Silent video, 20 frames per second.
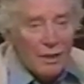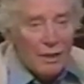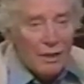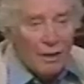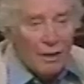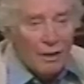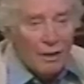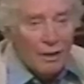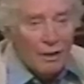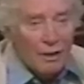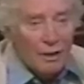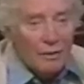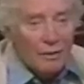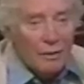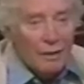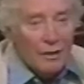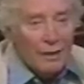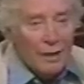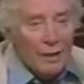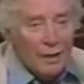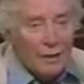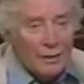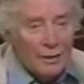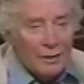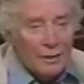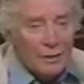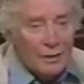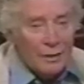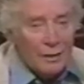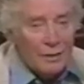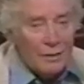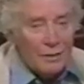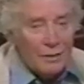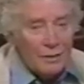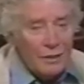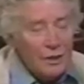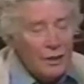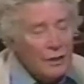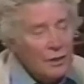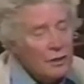and
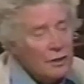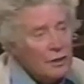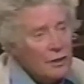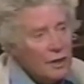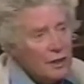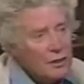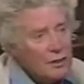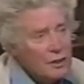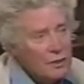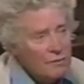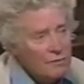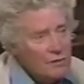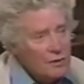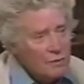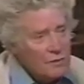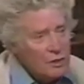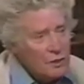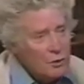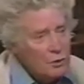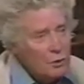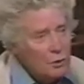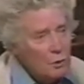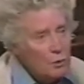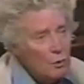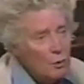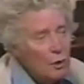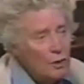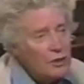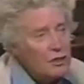did it in 1952 on